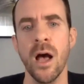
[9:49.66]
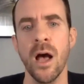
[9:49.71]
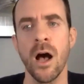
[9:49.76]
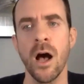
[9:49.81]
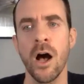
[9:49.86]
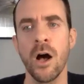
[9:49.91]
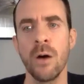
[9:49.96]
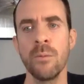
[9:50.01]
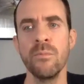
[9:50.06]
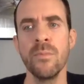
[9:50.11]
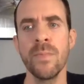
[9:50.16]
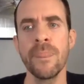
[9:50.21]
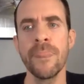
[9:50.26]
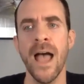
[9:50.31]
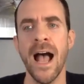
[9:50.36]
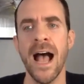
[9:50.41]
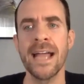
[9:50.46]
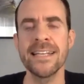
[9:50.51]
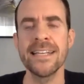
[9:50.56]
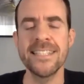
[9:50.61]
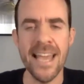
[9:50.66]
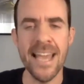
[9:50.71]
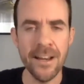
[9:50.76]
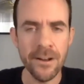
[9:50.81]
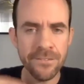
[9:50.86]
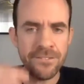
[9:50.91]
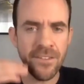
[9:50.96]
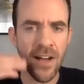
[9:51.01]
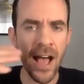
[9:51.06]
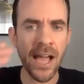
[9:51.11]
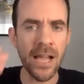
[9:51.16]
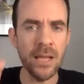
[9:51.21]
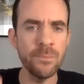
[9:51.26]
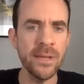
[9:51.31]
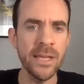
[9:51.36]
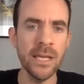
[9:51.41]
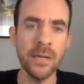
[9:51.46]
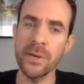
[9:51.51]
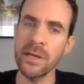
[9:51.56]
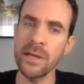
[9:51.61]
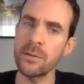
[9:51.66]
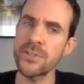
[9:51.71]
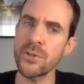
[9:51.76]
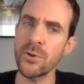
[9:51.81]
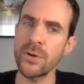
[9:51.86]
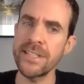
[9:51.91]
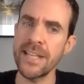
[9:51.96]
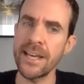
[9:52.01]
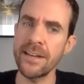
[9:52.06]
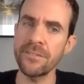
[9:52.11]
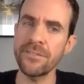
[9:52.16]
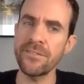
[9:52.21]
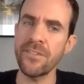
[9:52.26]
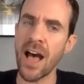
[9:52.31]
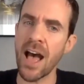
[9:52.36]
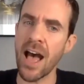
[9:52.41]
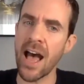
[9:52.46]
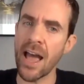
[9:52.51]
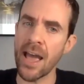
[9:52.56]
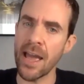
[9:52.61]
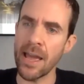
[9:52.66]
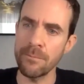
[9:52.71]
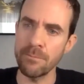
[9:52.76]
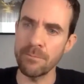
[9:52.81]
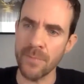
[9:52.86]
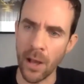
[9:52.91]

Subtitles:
being able to identify